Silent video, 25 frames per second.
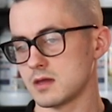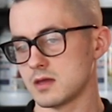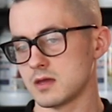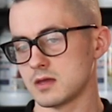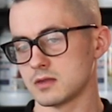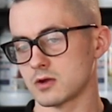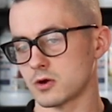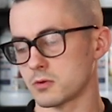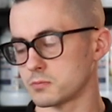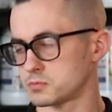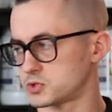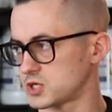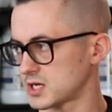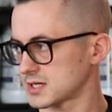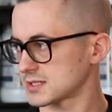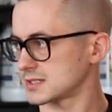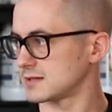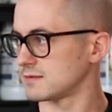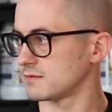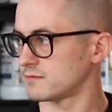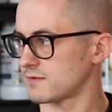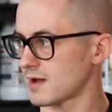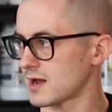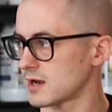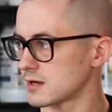
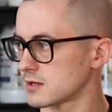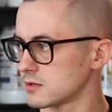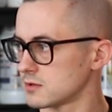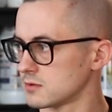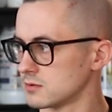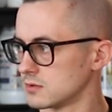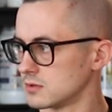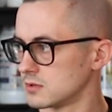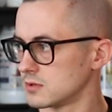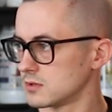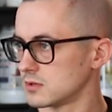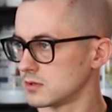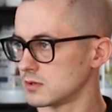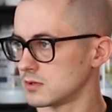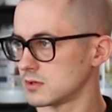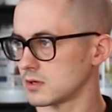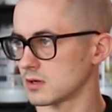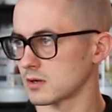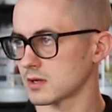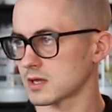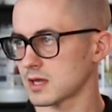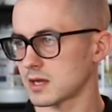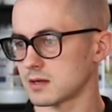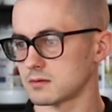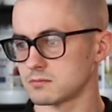objective value,
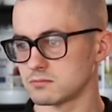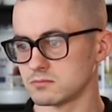okay?